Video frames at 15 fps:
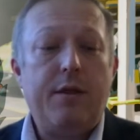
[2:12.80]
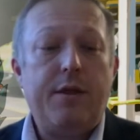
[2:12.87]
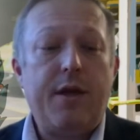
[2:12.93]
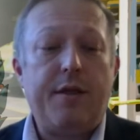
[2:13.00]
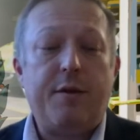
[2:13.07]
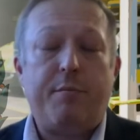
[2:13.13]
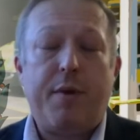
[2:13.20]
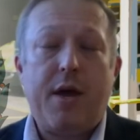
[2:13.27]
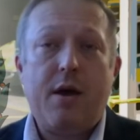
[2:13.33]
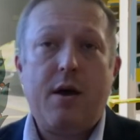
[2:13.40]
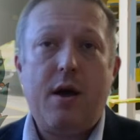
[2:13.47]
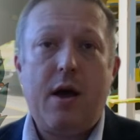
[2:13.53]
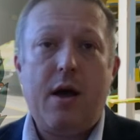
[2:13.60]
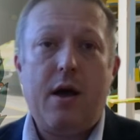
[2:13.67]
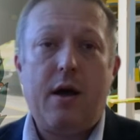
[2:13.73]
The other bit
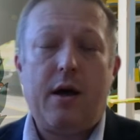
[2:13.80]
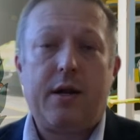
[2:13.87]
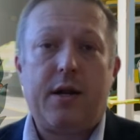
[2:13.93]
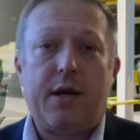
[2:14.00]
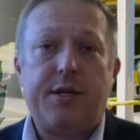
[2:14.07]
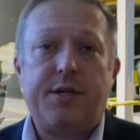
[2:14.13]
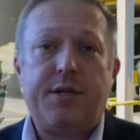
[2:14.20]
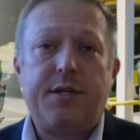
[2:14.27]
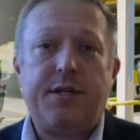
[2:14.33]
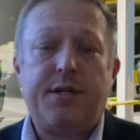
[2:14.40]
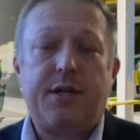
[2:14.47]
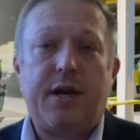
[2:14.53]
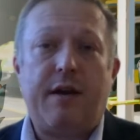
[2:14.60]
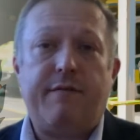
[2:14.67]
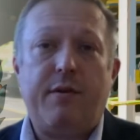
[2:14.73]
I'd like to
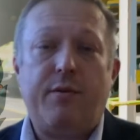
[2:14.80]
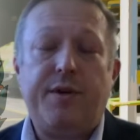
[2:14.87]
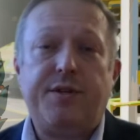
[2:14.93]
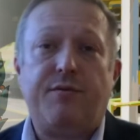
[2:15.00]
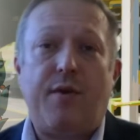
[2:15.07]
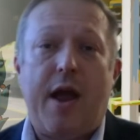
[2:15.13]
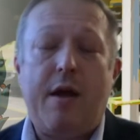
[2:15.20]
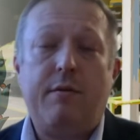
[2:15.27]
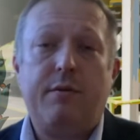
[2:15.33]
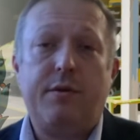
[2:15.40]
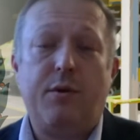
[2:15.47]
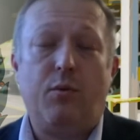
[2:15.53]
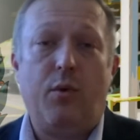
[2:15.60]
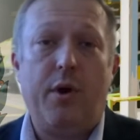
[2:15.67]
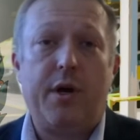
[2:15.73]
just cover is around
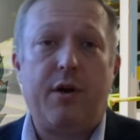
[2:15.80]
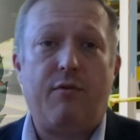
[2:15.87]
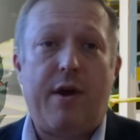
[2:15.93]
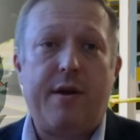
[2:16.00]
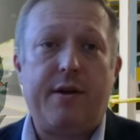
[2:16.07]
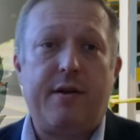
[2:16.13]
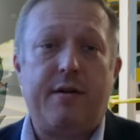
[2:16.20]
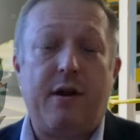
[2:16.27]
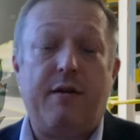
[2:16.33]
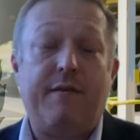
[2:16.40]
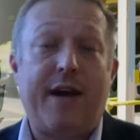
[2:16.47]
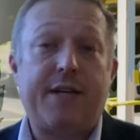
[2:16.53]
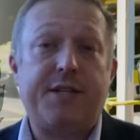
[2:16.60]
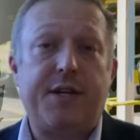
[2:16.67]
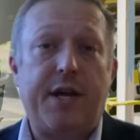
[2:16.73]
the work around our
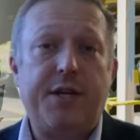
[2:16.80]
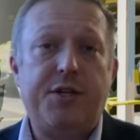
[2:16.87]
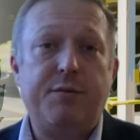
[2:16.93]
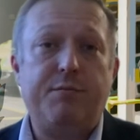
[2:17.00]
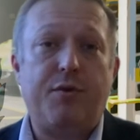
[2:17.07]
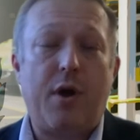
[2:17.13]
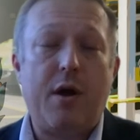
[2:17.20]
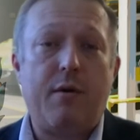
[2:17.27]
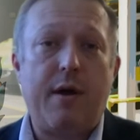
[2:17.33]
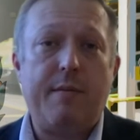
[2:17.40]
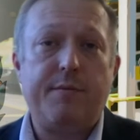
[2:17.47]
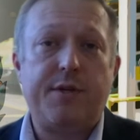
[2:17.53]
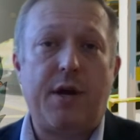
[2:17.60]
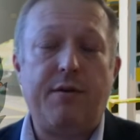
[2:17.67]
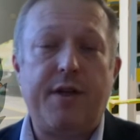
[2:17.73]
vaccination
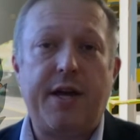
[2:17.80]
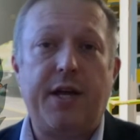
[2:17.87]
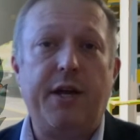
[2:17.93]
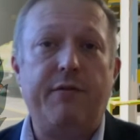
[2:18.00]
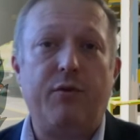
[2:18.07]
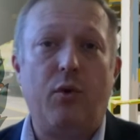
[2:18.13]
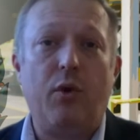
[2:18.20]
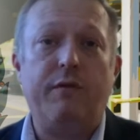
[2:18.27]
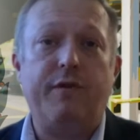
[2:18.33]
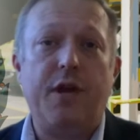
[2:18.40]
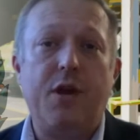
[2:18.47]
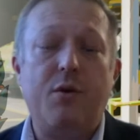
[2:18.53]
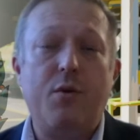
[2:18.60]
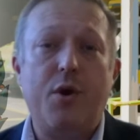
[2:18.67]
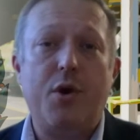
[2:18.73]
programme. So thank you for all of
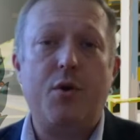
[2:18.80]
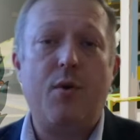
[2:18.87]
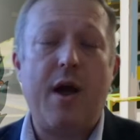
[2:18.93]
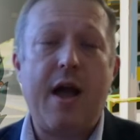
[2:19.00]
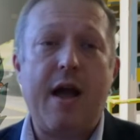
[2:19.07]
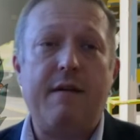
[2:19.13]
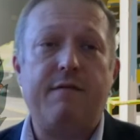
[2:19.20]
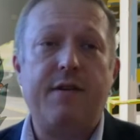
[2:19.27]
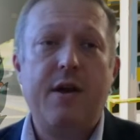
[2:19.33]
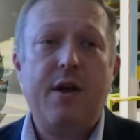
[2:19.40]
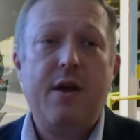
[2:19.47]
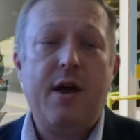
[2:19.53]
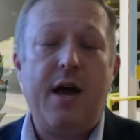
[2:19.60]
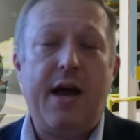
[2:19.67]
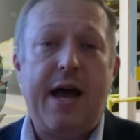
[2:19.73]
you who have
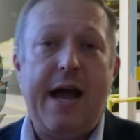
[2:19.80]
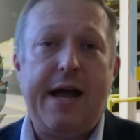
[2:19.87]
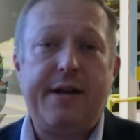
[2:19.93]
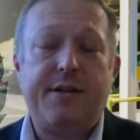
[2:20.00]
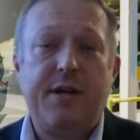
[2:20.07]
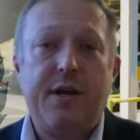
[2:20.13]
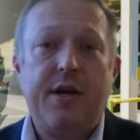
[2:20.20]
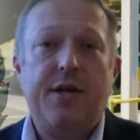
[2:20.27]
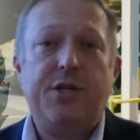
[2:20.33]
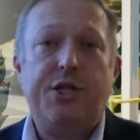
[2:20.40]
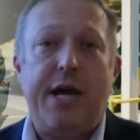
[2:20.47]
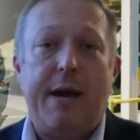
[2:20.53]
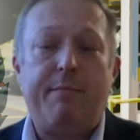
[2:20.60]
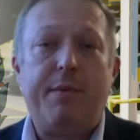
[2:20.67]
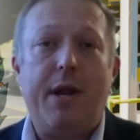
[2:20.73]
had
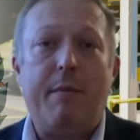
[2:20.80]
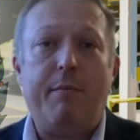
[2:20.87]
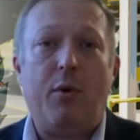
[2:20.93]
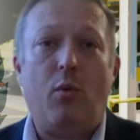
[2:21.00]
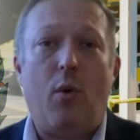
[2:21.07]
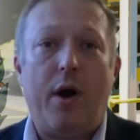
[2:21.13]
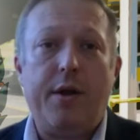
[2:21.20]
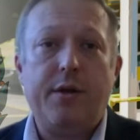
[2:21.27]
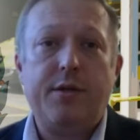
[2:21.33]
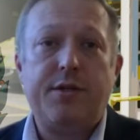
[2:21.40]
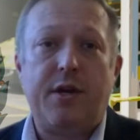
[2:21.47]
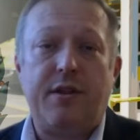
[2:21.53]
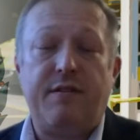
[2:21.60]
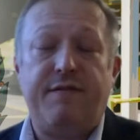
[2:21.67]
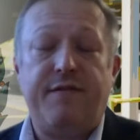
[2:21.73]
jab number 1,
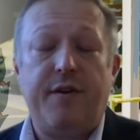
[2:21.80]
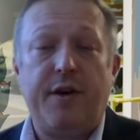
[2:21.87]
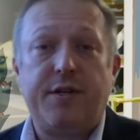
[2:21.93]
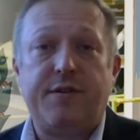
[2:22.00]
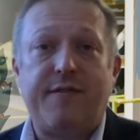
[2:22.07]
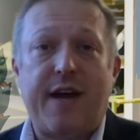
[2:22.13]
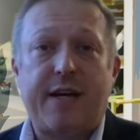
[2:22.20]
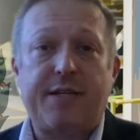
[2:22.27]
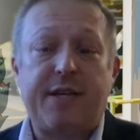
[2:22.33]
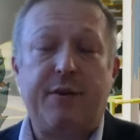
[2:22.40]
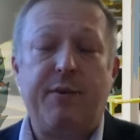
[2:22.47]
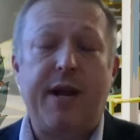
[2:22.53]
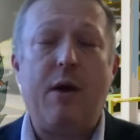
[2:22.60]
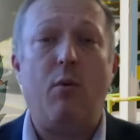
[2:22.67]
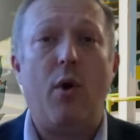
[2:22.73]
so the first
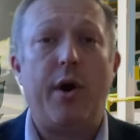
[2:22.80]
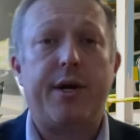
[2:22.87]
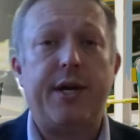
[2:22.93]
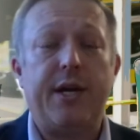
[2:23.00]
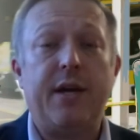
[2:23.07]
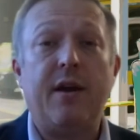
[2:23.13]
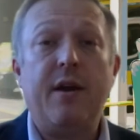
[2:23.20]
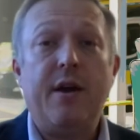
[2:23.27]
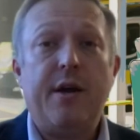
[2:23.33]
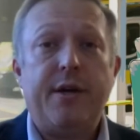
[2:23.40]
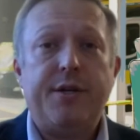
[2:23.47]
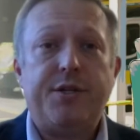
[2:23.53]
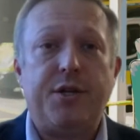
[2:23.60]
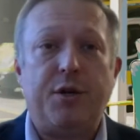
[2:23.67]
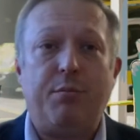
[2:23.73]
vaccine. We're now working
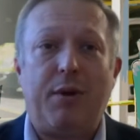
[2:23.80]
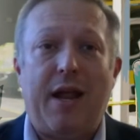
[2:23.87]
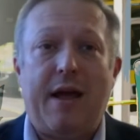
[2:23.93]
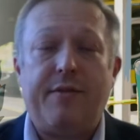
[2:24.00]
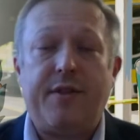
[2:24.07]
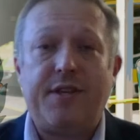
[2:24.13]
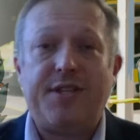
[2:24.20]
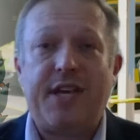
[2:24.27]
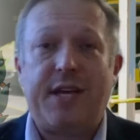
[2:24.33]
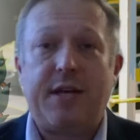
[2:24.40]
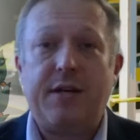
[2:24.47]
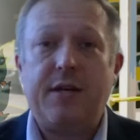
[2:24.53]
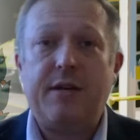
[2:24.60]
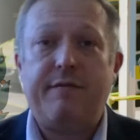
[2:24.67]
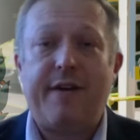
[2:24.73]
to plan the
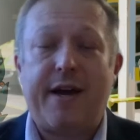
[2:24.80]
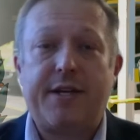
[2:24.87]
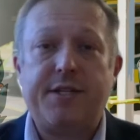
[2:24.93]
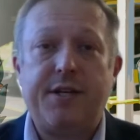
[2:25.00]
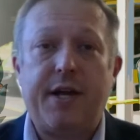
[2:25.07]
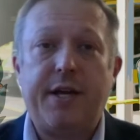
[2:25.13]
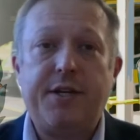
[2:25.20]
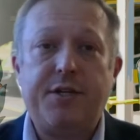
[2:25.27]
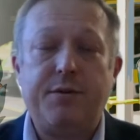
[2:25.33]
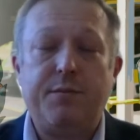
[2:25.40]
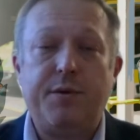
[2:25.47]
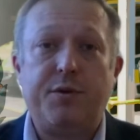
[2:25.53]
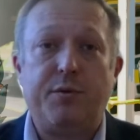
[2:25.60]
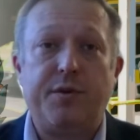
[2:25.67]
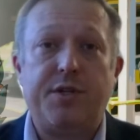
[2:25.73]
second vaccination,
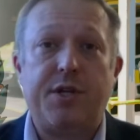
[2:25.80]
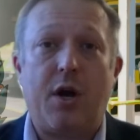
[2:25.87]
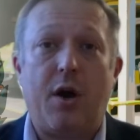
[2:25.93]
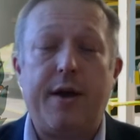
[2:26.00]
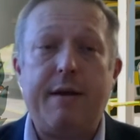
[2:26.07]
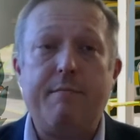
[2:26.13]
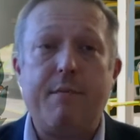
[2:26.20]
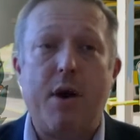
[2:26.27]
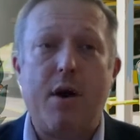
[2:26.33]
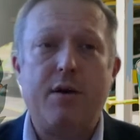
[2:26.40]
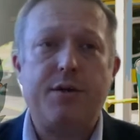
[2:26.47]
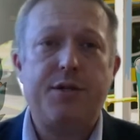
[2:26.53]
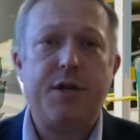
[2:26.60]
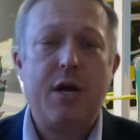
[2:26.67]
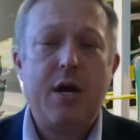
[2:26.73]
which will start in
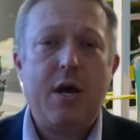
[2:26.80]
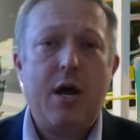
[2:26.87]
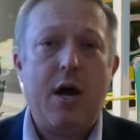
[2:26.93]
March.